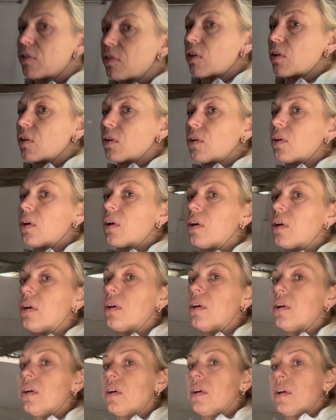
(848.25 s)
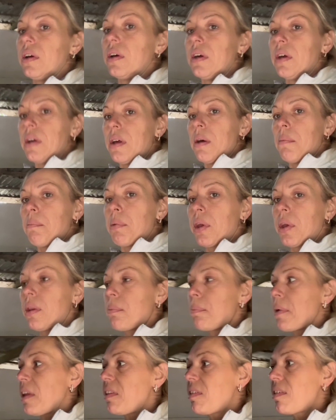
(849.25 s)
to put the
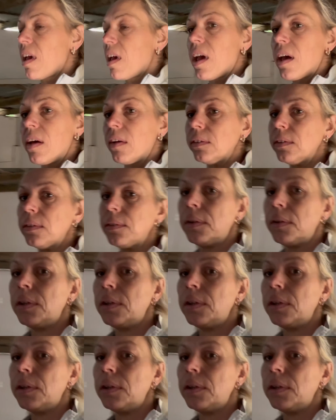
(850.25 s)
bed down.